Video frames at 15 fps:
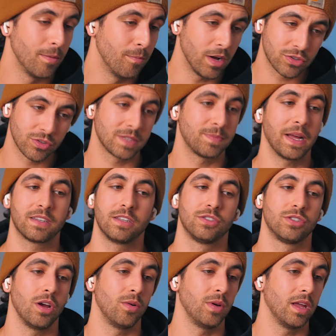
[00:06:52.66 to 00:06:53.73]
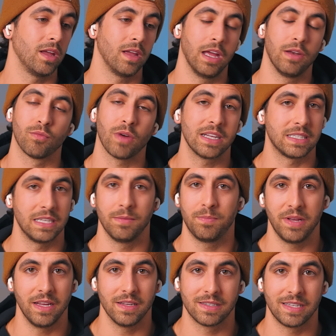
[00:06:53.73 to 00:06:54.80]
Much respect to Joey, and rest in
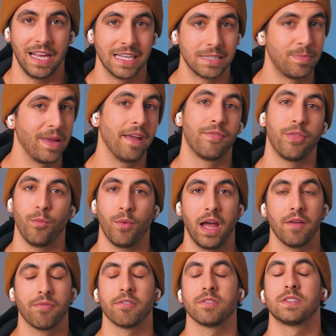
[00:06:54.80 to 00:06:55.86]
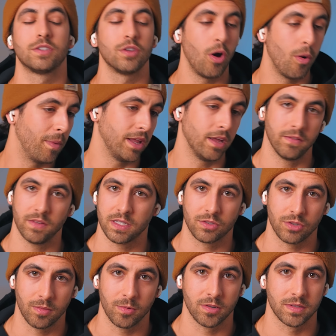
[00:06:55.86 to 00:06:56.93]
peace. He has paved the way for so many of us
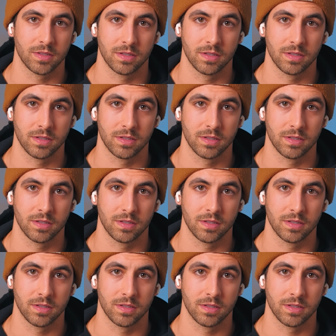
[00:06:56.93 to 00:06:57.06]
drummers.